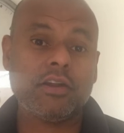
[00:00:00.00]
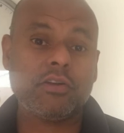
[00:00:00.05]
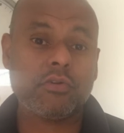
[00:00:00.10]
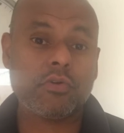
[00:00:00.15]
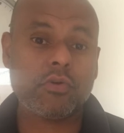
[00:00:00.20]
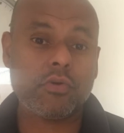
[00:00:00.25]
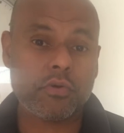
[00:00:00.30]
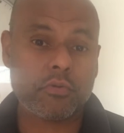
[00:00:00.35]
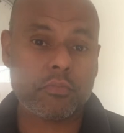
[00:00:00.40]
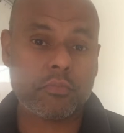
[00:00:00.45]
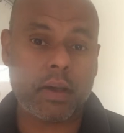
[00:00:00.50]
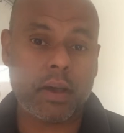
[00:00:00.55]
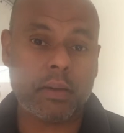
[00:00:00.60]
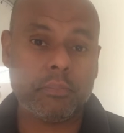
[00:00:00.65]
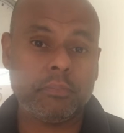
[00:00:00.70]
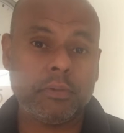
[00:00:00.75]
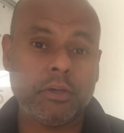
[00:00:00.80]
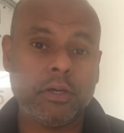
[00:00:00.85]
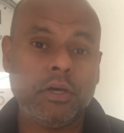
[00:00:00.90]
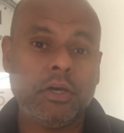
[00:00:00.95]
a roadmap
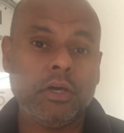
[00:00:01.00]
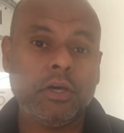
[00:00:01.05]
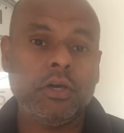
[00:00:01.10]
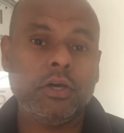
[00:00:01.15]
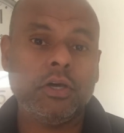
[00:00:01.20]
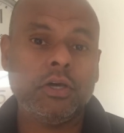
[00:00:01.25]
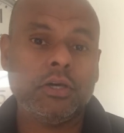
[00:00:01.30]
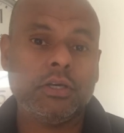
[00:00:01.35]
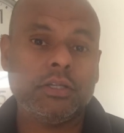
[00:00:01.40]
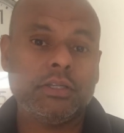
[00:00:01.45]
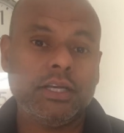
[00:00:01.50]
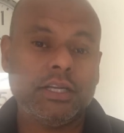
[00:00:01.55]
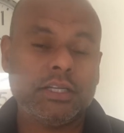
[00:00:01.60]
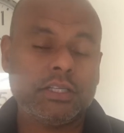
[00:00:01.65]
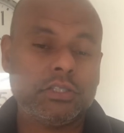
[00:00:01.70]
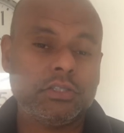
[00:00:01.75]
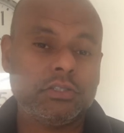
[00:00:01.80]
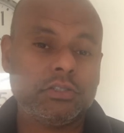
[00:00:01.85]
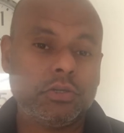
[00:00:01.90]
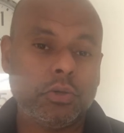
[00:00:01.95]
that
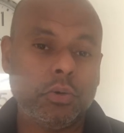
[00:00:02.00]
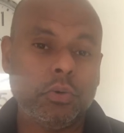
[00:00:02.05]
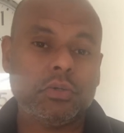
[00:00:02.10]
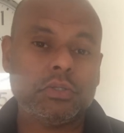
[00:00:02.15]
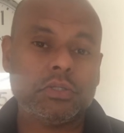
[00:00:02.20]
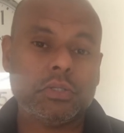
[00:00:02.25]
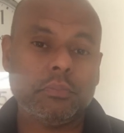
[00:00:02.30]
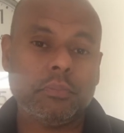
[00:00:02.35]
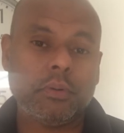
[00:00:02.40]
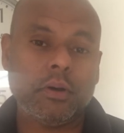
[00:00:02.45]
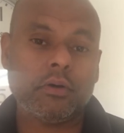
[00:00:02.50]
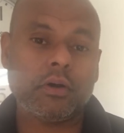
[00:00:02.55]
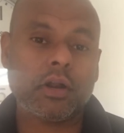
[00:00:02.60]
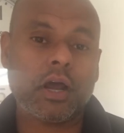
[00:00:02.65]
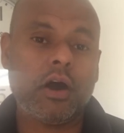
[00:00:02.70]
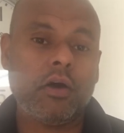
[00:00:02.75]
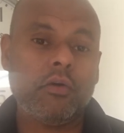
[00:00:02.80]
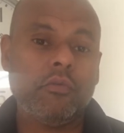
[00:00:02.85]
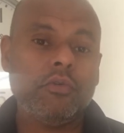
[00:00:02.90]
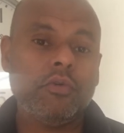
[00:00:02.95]
talks about
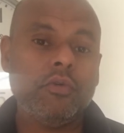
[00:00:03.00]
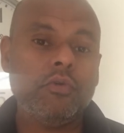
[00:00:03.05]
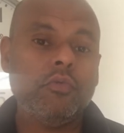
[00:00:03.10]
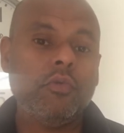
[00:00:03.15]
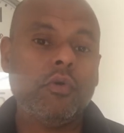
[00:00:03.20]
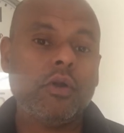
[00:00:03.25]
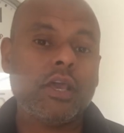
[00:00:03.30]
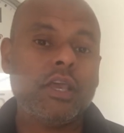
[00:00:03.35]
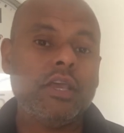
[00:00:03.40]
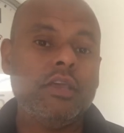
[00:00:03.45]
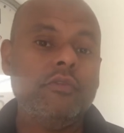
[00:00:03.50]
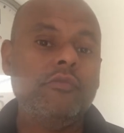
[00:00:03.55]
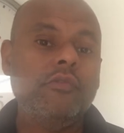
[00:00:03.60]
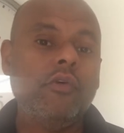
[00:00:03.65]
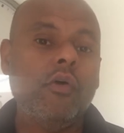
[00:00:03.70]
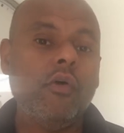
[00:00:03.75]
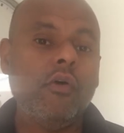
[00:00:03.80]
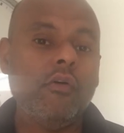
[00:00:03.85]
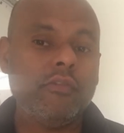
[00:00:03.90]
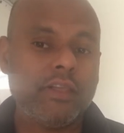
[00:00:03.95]
how you want to
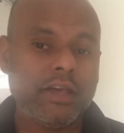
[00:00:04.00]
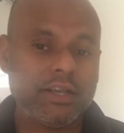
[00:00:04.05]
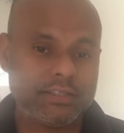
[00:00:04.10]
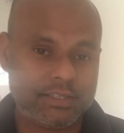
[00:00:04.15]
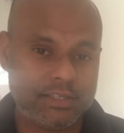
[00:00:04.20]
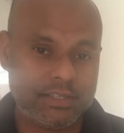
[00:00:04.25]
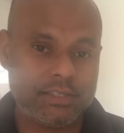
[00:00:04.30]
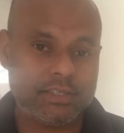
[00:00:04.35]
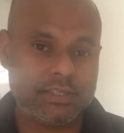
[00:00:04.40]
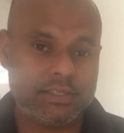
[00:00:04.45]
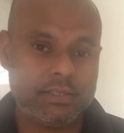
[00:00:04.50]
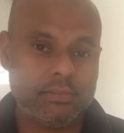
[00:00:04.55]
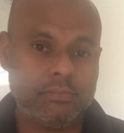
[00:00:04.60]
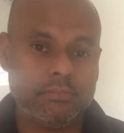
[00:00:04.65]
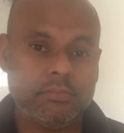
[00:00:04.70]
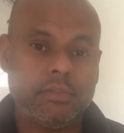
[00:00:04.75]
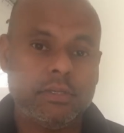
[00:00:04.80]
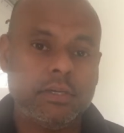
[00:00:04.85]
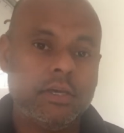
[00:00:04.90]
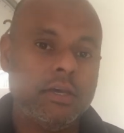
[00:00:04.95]
evolve that
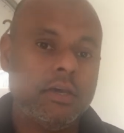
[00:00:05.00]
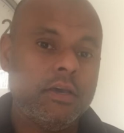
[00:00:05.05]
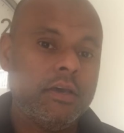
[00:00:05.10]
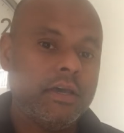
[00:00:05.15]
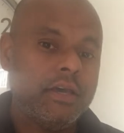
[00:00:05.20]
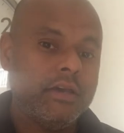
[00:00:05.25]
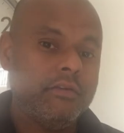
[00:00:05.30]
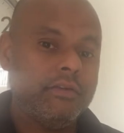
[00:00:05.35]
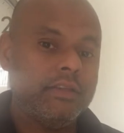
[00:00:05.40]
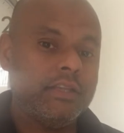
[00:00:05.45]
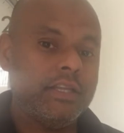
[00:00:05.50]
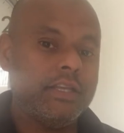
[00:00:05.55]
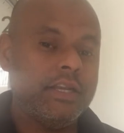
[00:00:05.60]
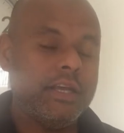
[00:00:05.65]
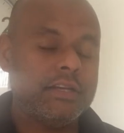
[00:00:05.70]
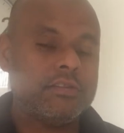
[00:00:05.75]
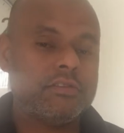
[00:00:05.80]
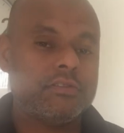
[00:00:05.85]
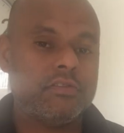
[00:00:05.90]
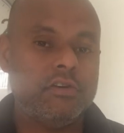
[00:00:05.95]
system within
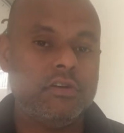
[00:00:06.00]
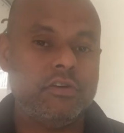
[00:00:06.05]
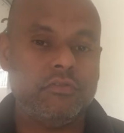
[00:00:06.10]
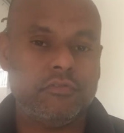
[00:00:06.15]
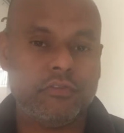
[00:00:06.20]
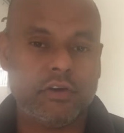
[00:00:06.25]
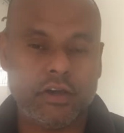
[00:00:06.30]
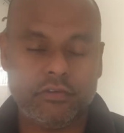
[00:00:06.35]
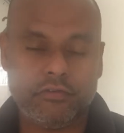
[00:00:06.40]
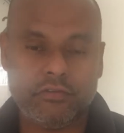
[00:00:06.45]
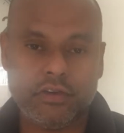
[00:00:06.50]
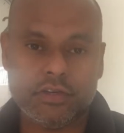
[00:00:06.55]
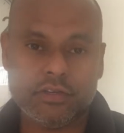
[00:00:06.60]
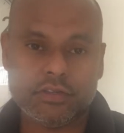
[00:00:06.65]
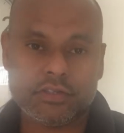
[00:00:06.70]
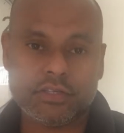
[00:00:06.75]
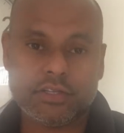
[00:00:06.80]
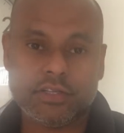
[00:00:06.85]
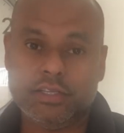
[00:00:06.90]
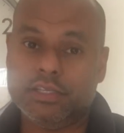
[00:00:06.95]
next 3 to 5
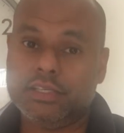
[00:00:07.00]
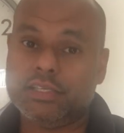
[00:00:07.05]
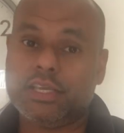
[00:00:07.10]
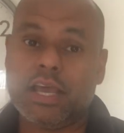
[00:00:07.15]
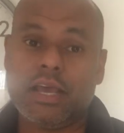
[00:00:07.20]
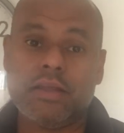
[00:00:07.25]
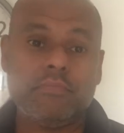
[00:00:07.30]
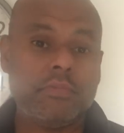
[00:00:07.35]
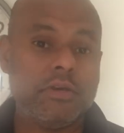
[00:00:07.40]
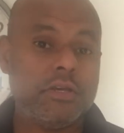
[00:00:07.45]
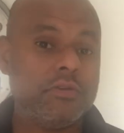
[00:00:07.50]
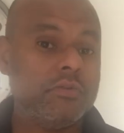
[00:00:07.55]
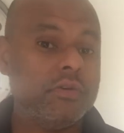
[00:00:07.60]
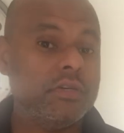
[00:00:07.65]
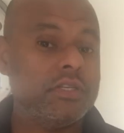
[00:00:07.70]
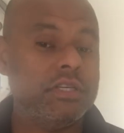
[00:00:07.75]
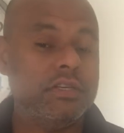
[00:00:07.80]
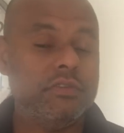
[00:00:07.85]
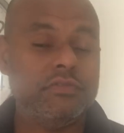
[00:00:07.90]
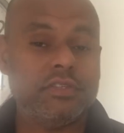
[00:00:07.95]
years. This can be to
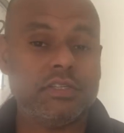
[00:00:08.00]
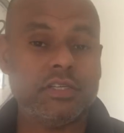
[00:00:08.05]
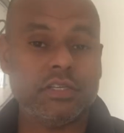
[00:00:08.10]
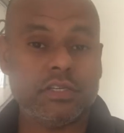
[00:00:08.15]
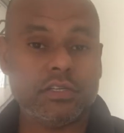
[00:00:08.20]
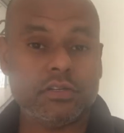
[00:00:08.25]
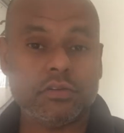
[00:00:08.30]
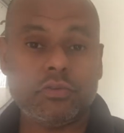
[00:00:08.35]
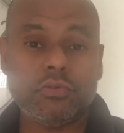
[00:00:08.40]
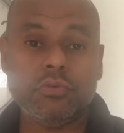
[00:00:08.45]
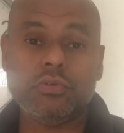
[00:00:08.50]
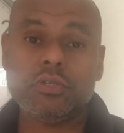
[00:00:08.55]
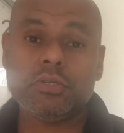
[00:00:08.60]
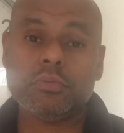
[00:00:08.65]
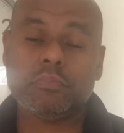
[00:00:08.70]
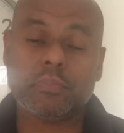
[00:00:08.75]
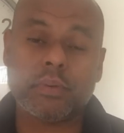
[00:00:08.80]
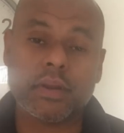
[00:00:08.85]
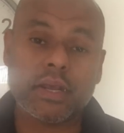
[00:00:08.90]
achieve certain goals,